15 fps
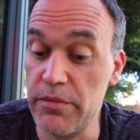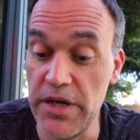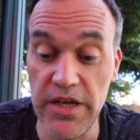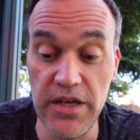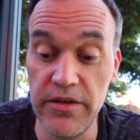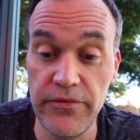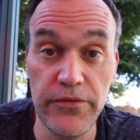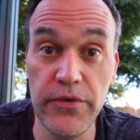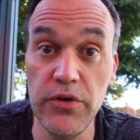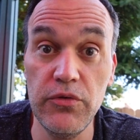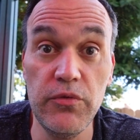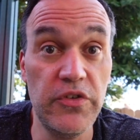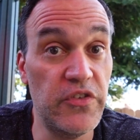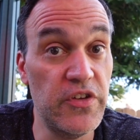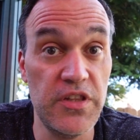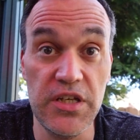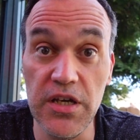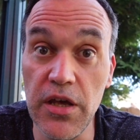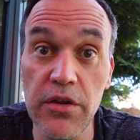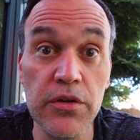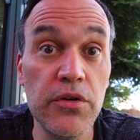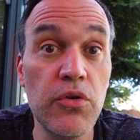my phone was in
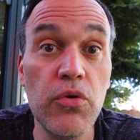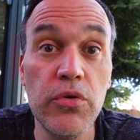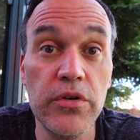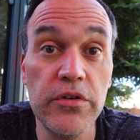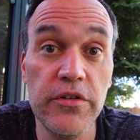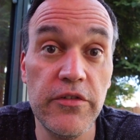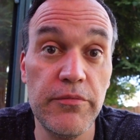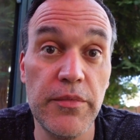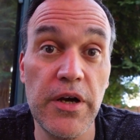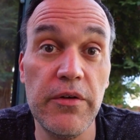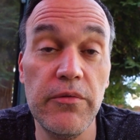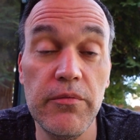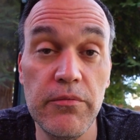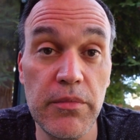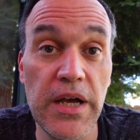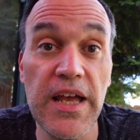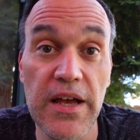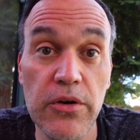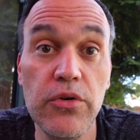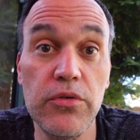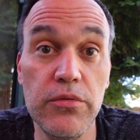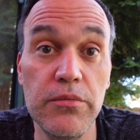the other corner of my
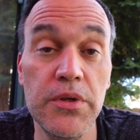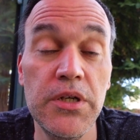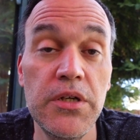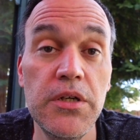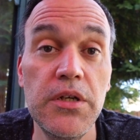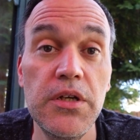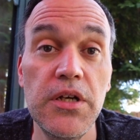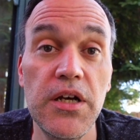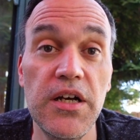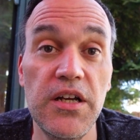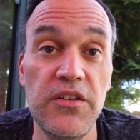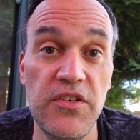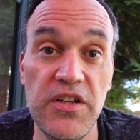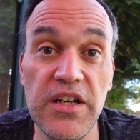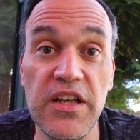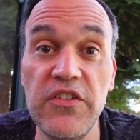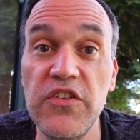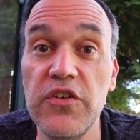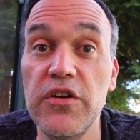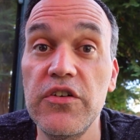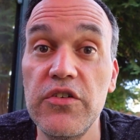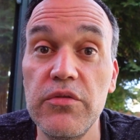home, did I
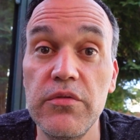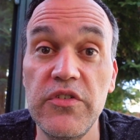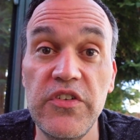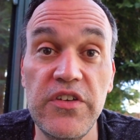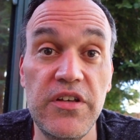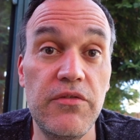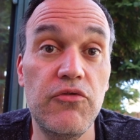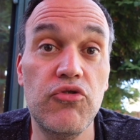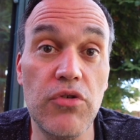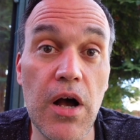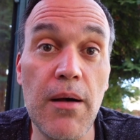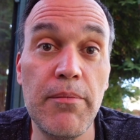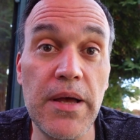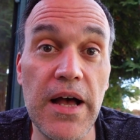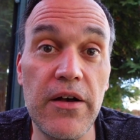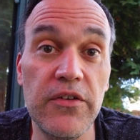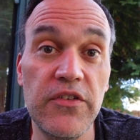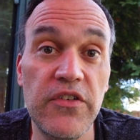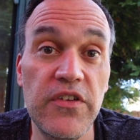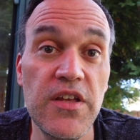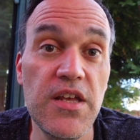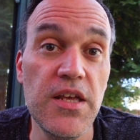start to receive
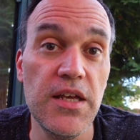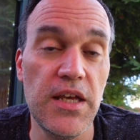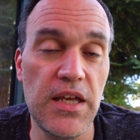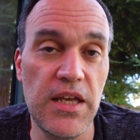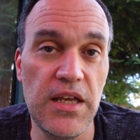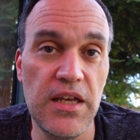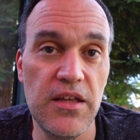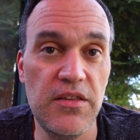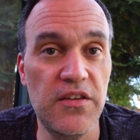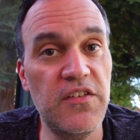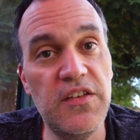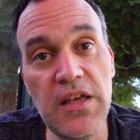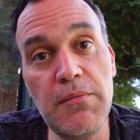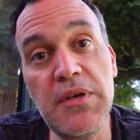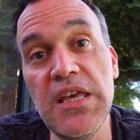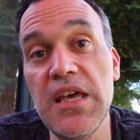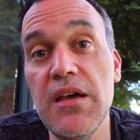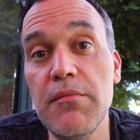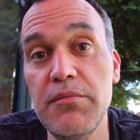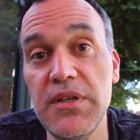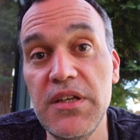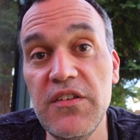dropouts. And the same
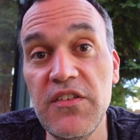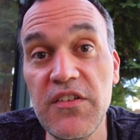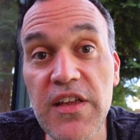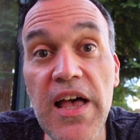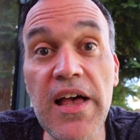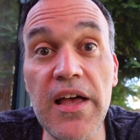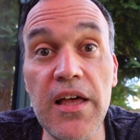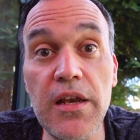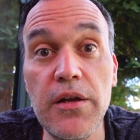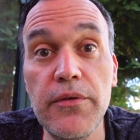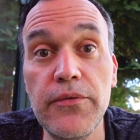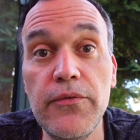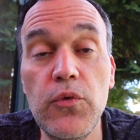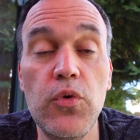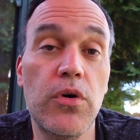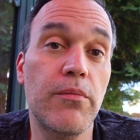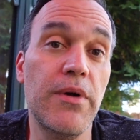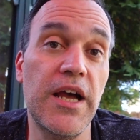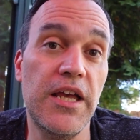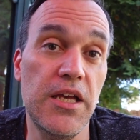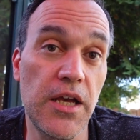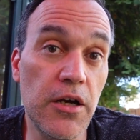can't be said for
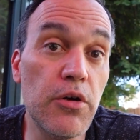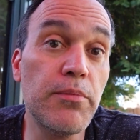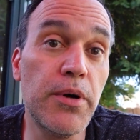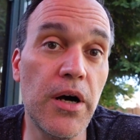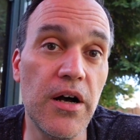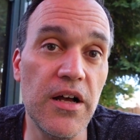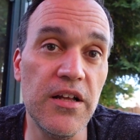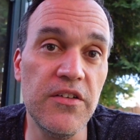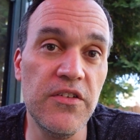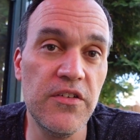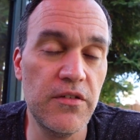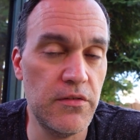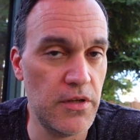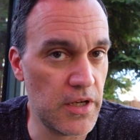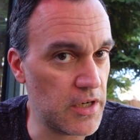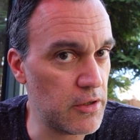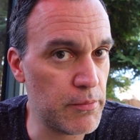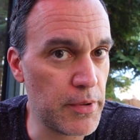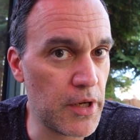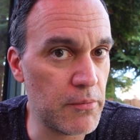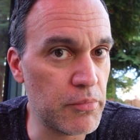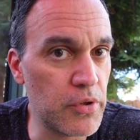my AirPods, not
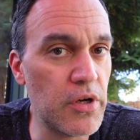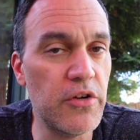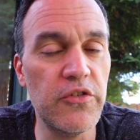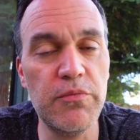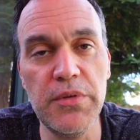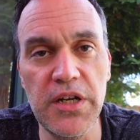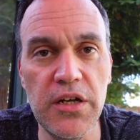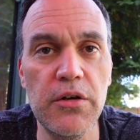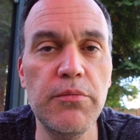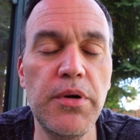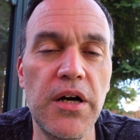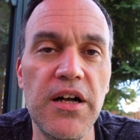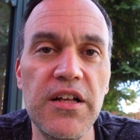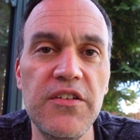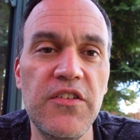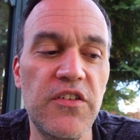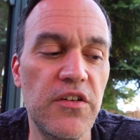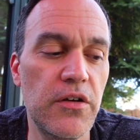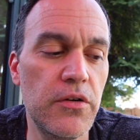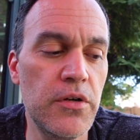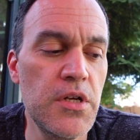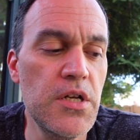AirPod Pros, but AirPods.
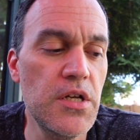So